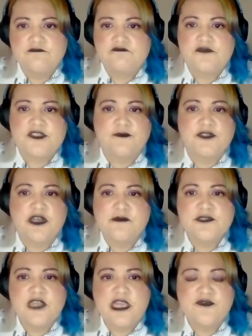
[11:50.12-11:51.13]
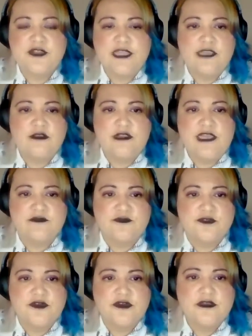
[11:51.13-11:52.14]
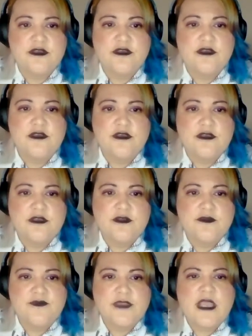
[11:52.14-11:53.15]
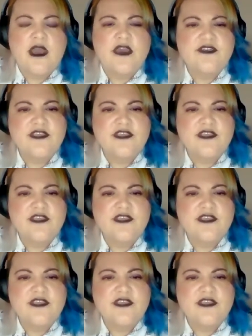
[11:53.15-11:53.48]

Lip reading: Sometimes I even let you live. I